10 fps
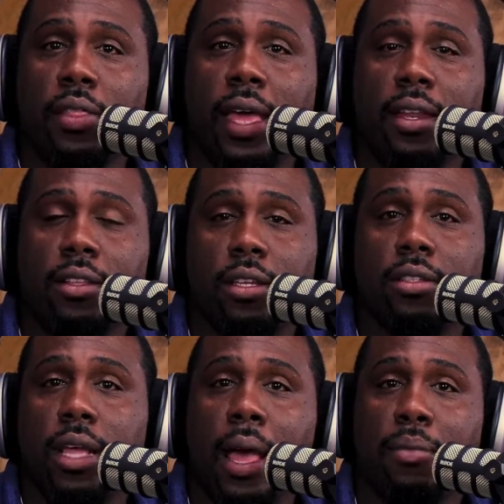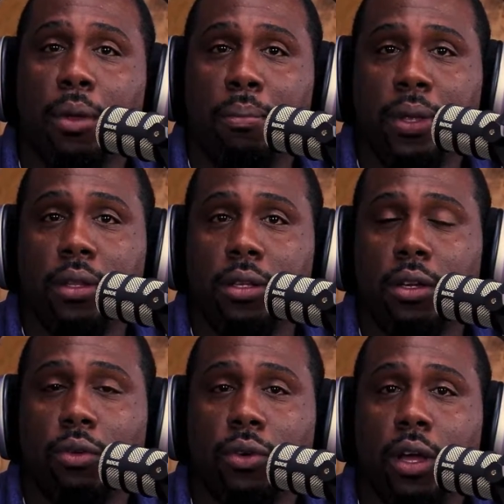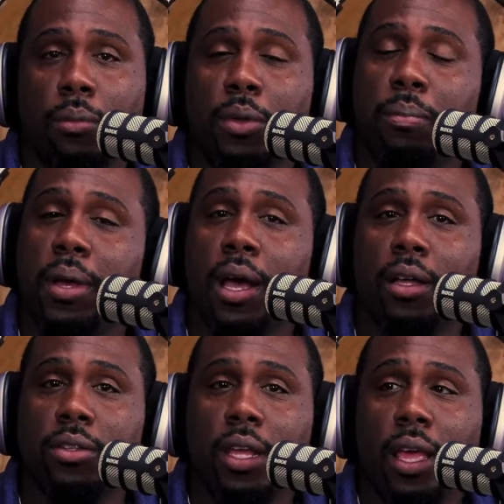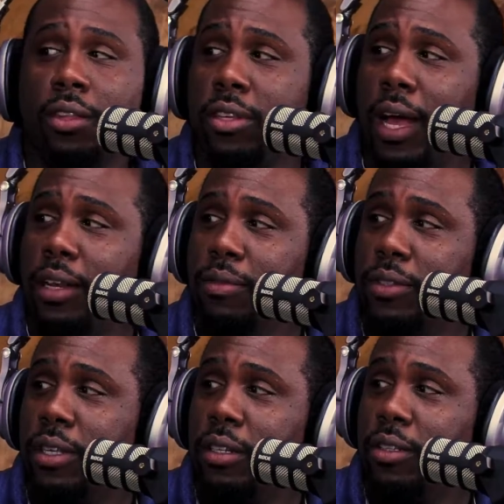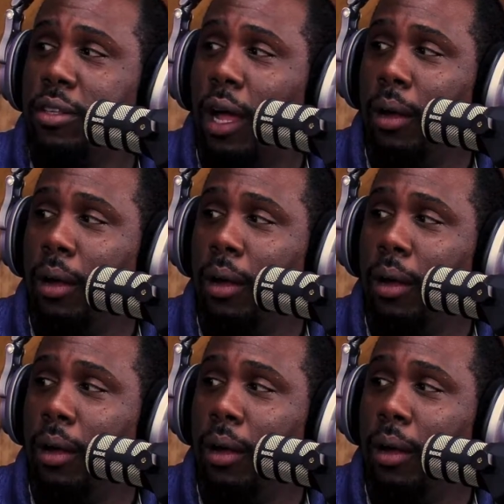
that it doesn't have the ability to overcome you, because, and Scott even said this